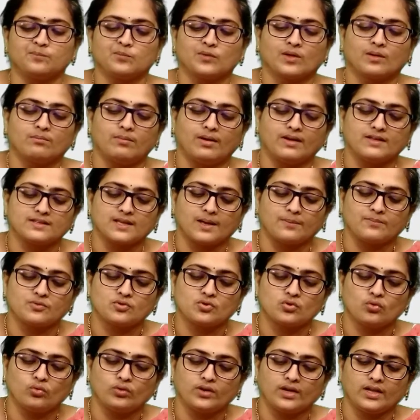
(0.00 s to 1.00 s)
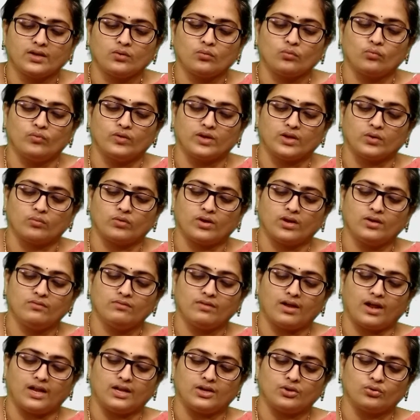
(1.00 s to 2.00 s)
By substituting V1
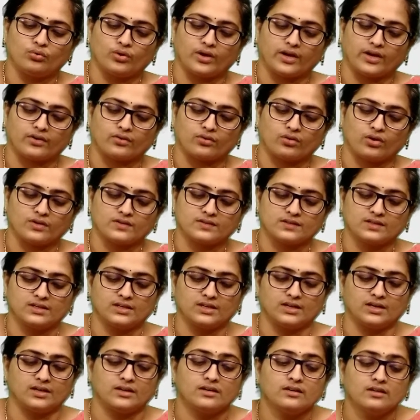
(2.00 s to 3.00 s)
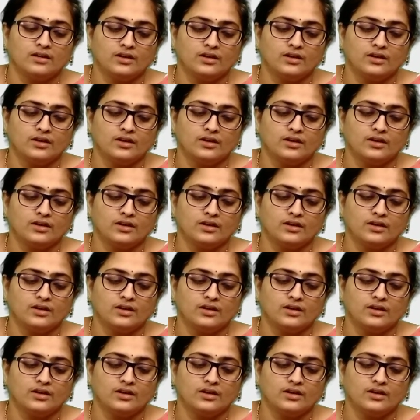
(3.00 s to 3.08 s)
value across here,